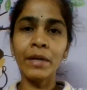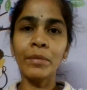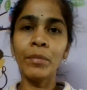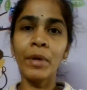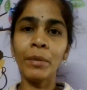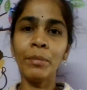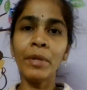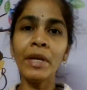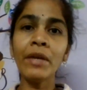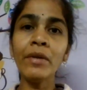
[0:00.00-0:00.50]
It
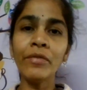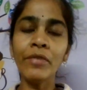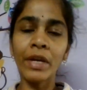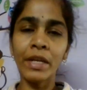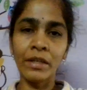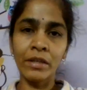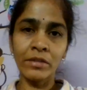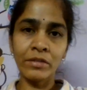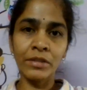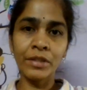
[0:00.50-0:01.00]
may be
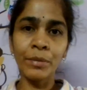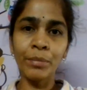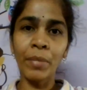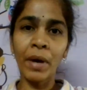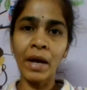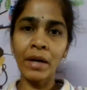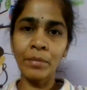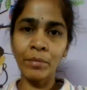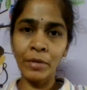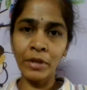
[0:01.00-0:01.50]
various
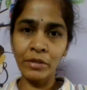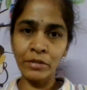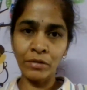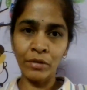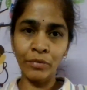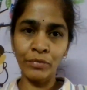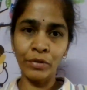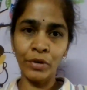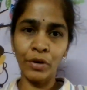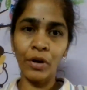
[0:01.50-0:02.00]
departments
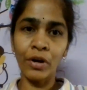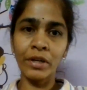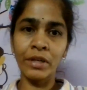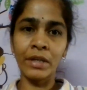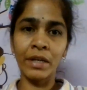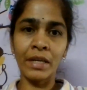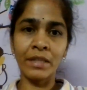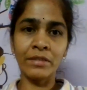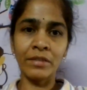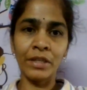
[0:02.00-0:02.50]
of the
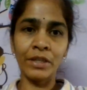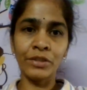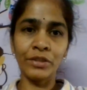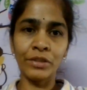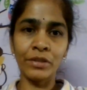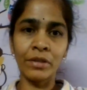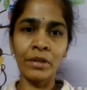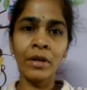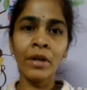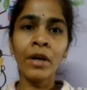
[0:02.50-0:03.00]

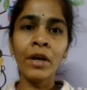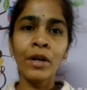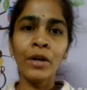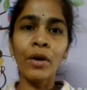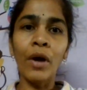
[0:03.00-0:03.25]
organization.